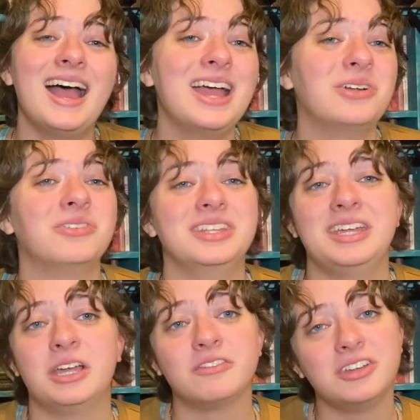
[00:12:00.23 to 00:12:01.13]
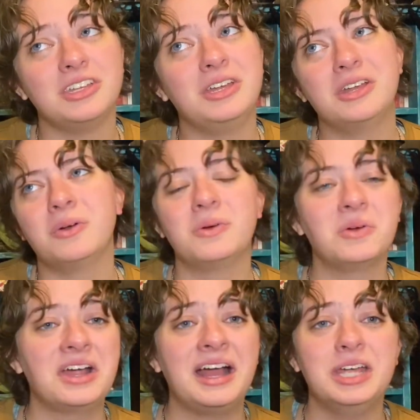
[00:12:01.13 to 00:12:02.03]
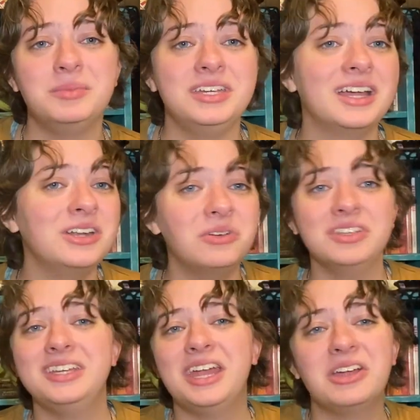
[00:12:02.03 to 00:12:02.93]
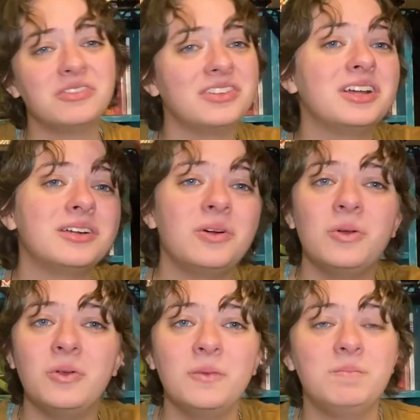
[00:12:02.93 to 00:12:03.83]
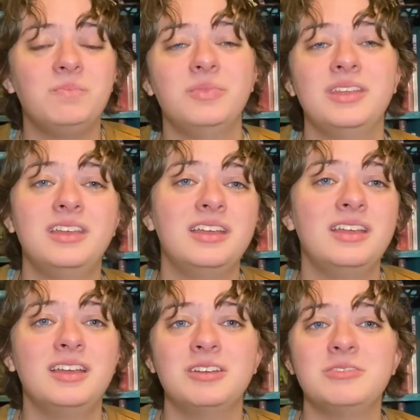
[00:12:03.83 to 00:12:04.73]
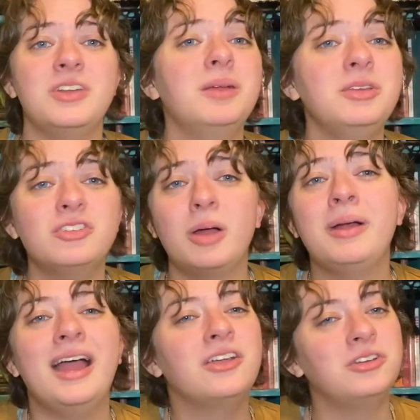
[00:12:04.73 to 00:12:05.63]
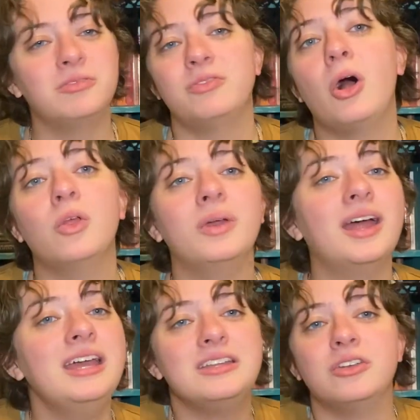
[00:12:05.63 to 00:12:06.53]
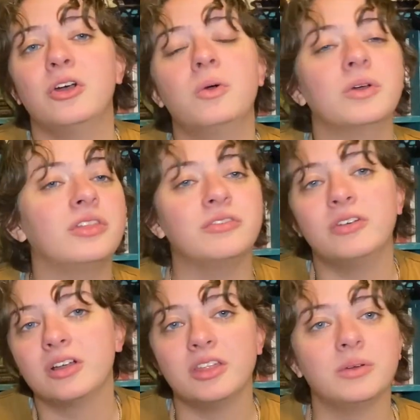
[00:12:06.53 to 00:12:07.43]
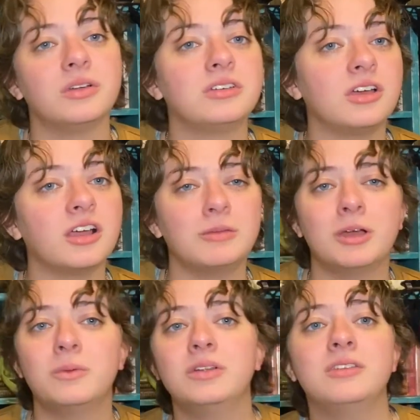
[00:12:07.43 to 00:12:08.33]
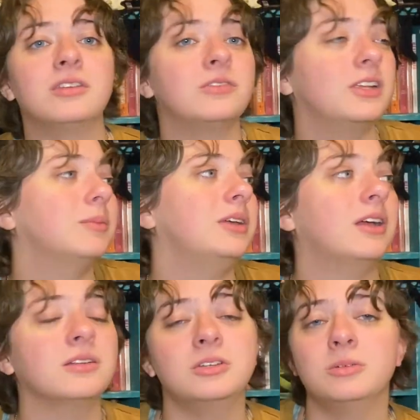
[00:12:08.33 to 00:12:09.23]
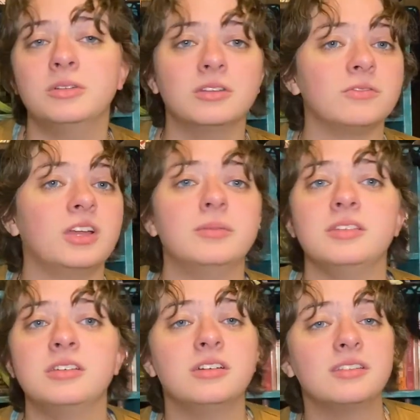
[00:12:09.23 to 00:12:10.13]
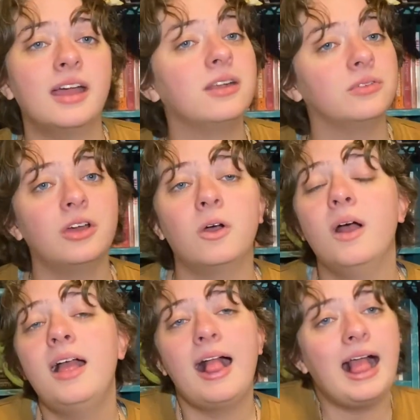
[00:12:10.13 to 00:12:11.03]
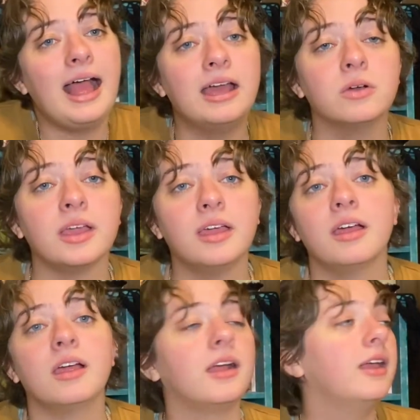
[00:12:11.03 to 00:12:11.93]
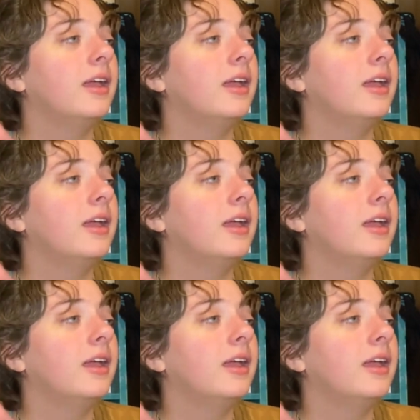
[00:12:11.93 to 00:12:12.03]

I don't really care for Diego or Jaime. I don't really care for their whole family drama. I couldn't follow it. I didn't know what the fuck they were talking about. What is their family heirloom? What are their family secrets? I don't know. I don't care.